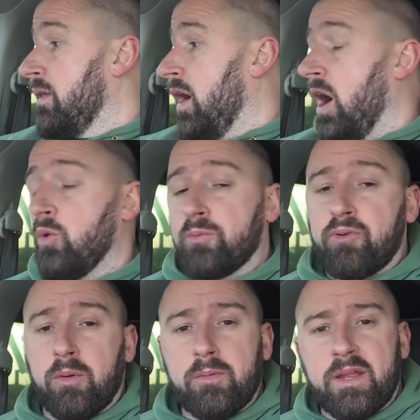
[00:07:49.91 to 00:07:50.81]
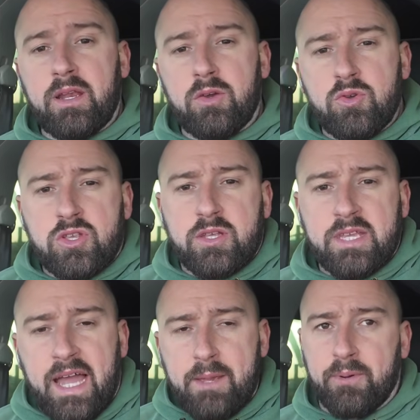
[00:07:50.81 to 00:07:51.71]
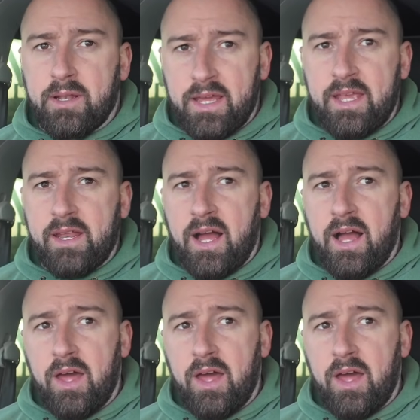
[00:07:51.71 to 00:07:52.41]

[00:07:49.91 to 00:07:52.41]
would probably lose the tapered leader,